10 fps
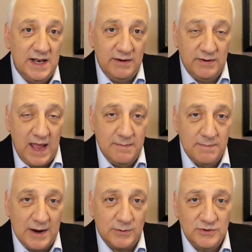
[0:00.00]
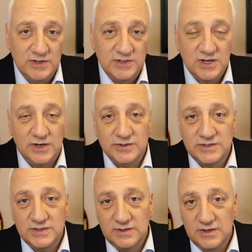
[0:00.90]
and they came back with the
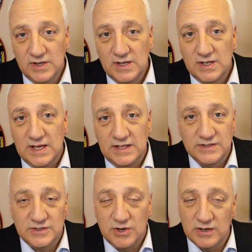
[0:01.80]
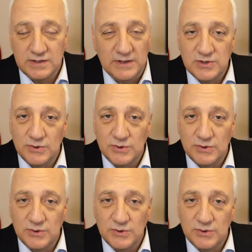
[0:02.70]
results, and they just talked about.